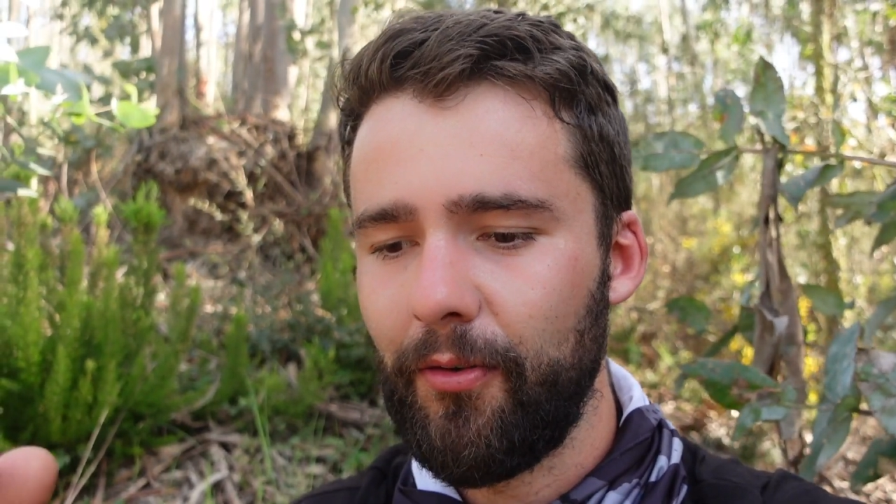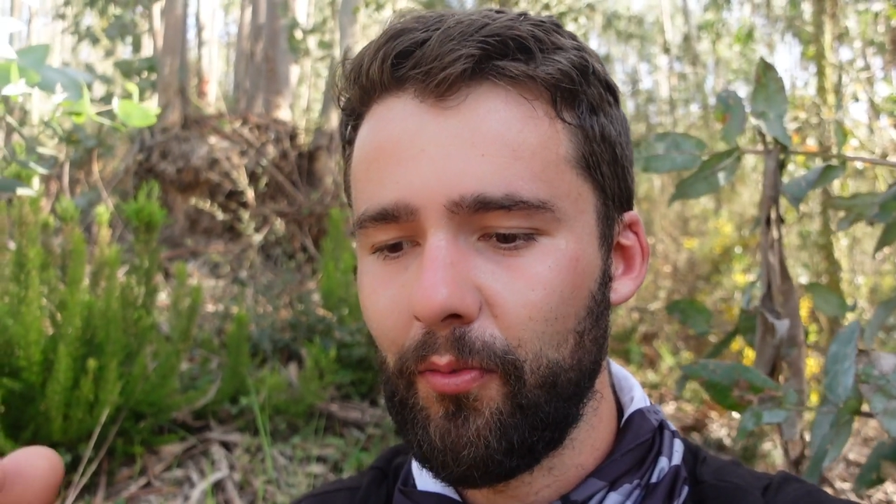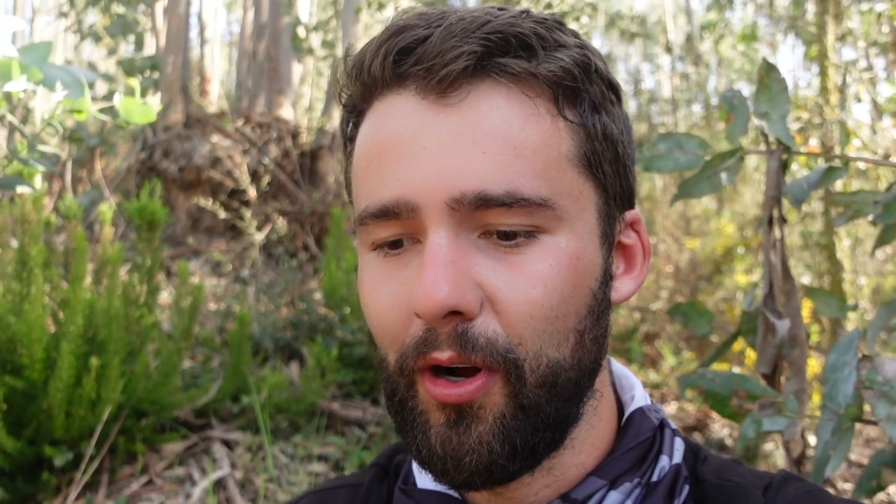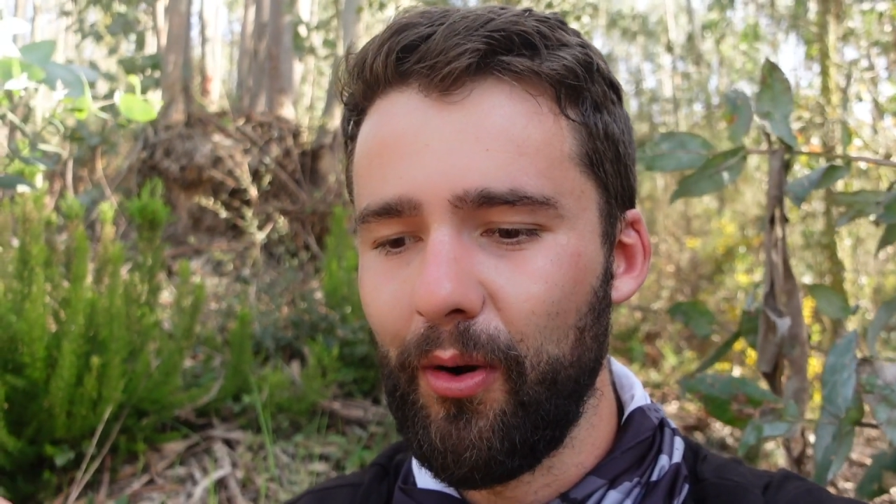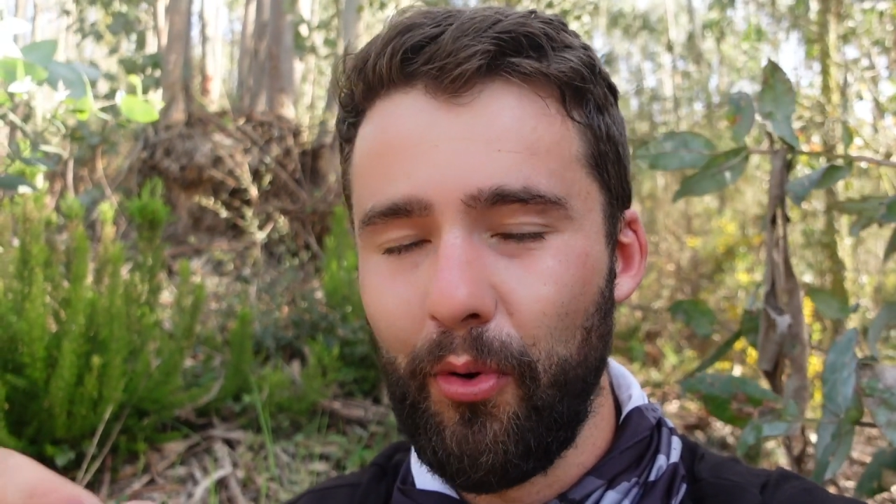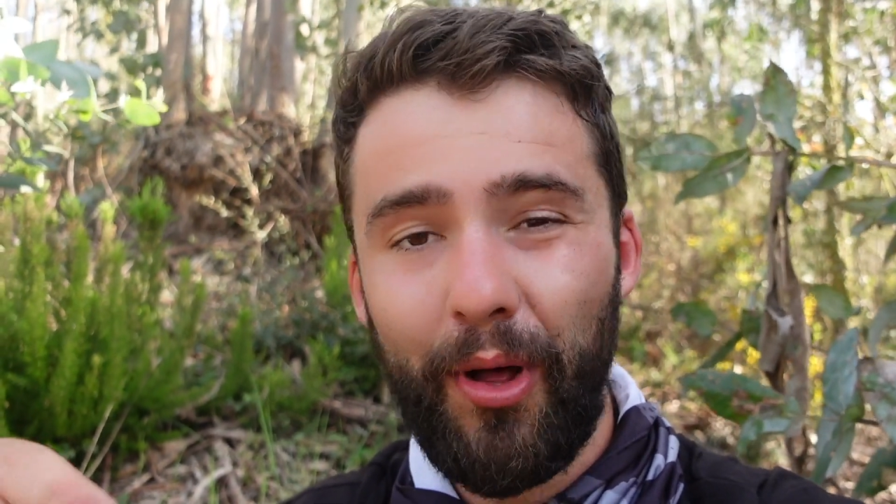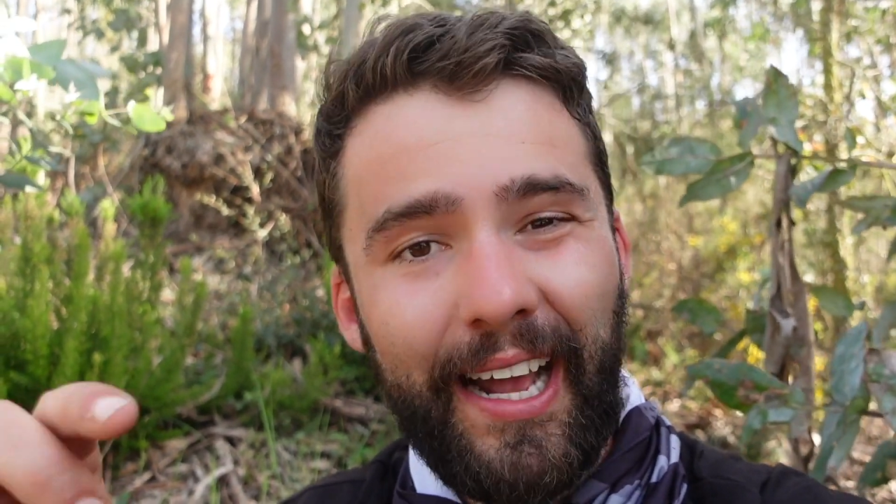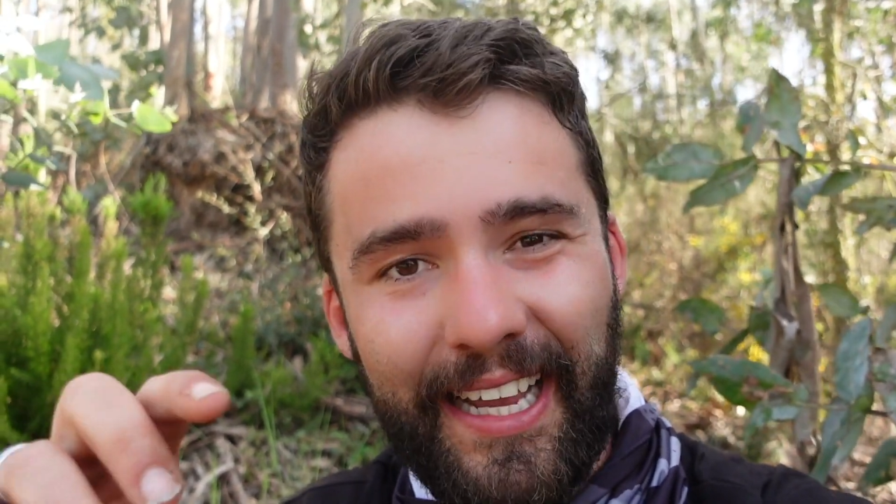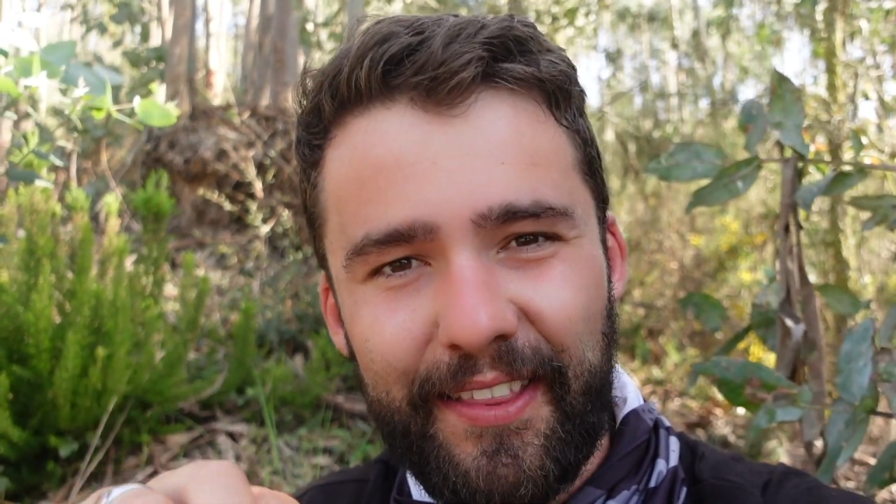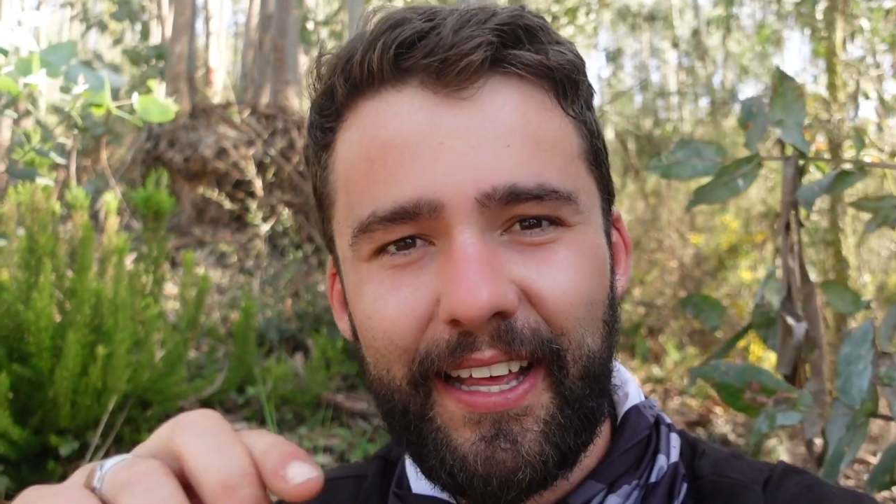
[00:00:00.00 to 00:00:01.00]
well,
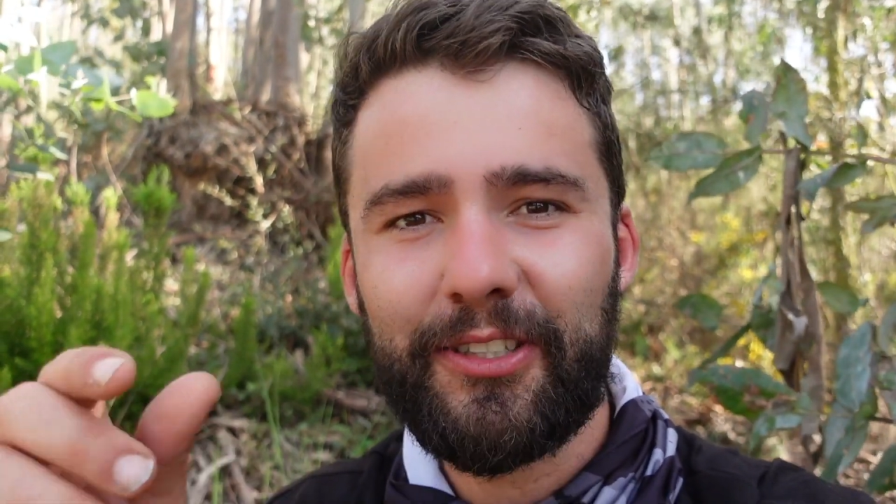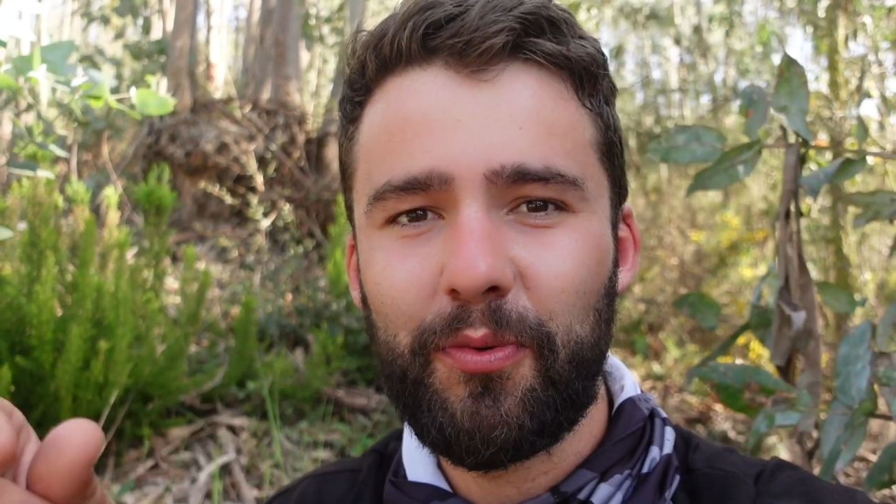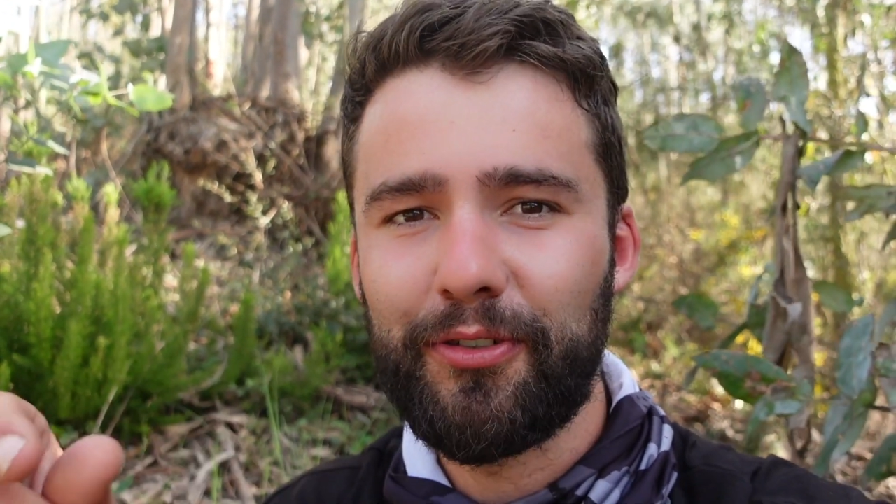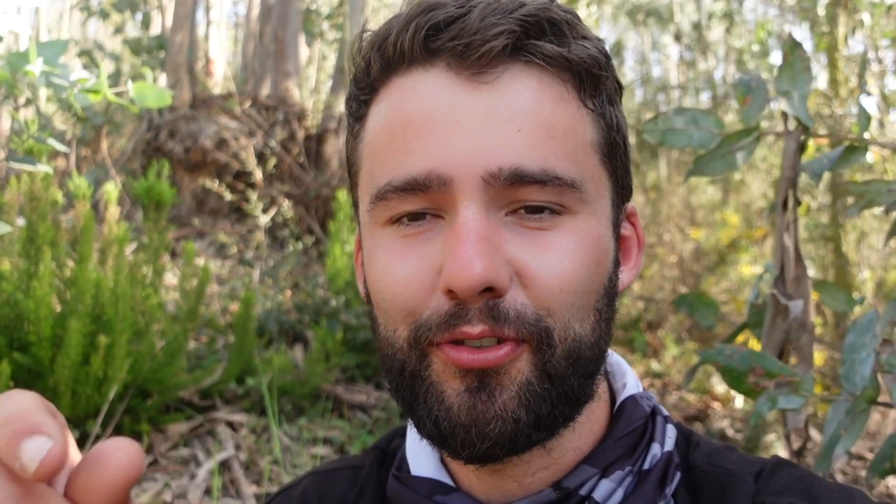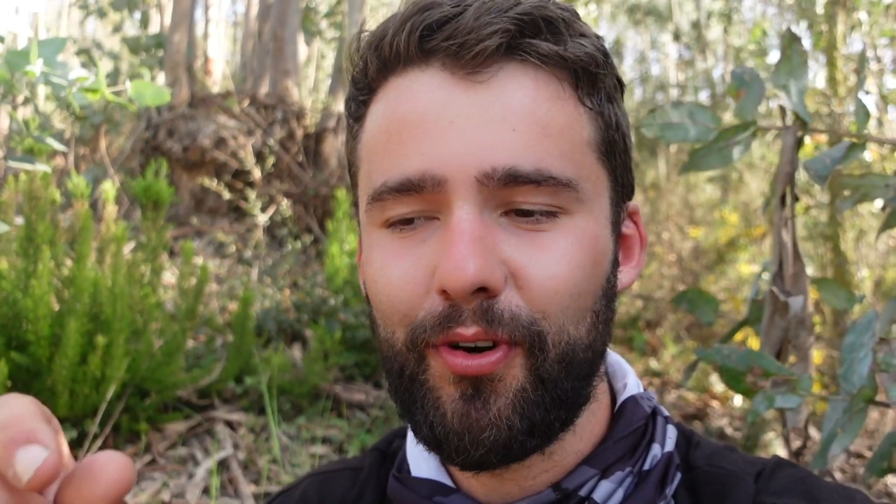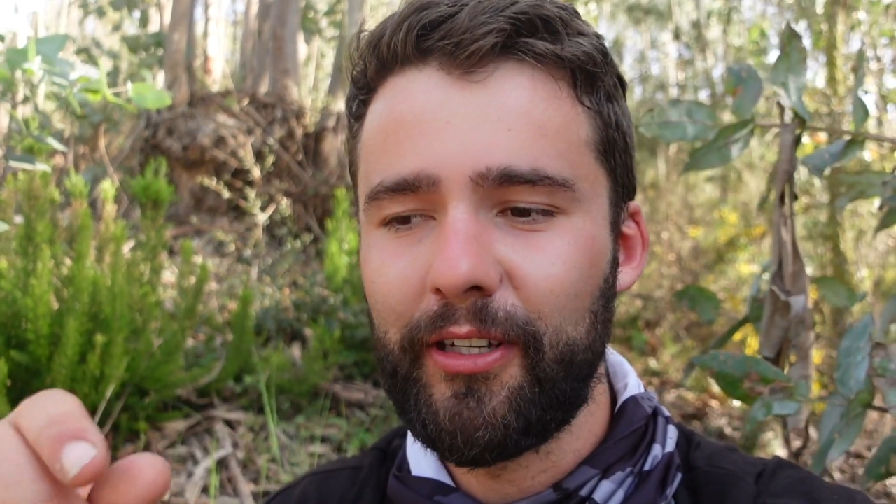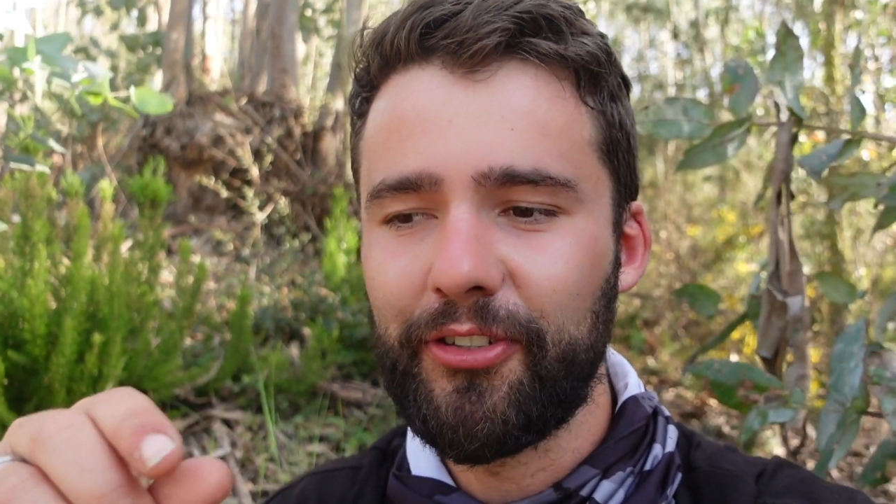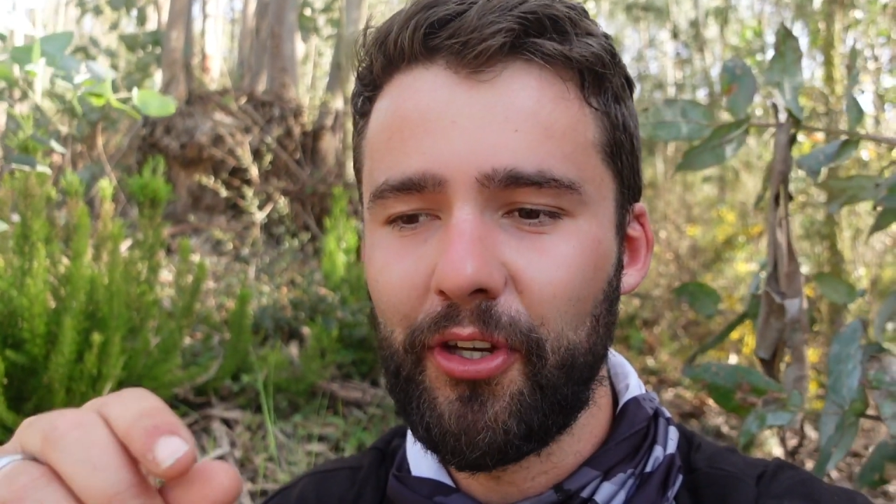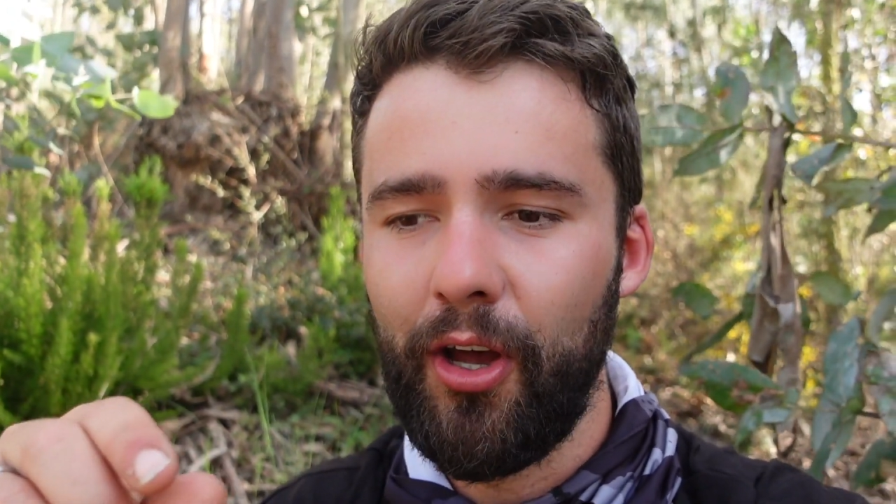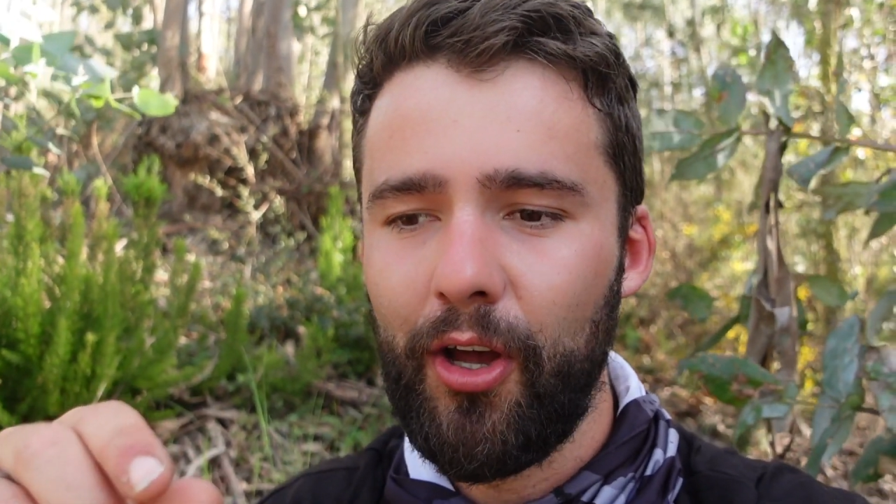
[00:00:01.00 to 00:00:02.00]
again, that's when you're trying
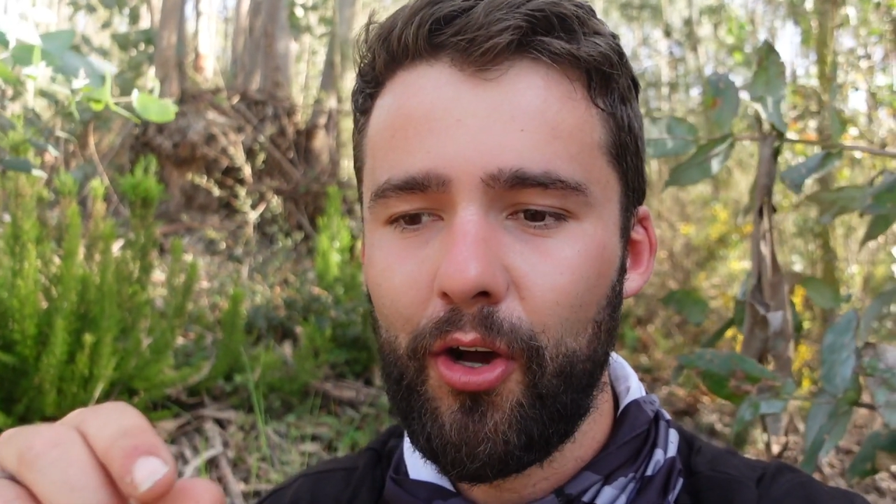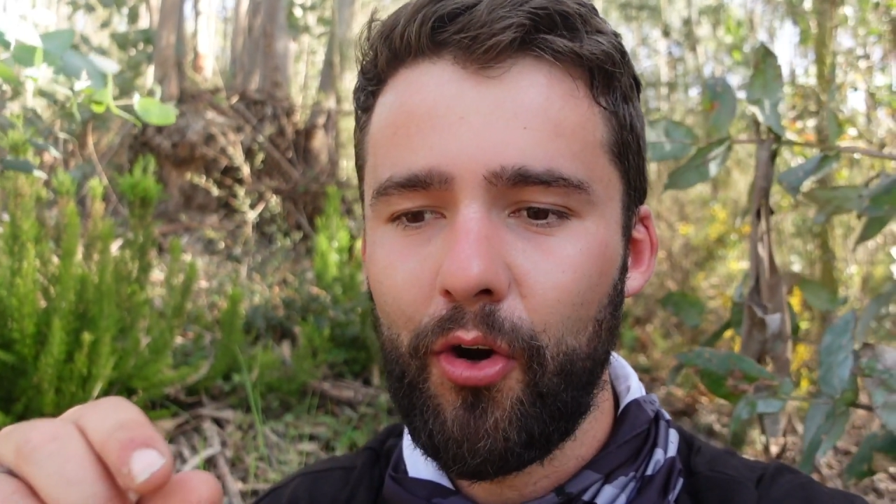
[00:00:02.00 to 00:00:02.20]
to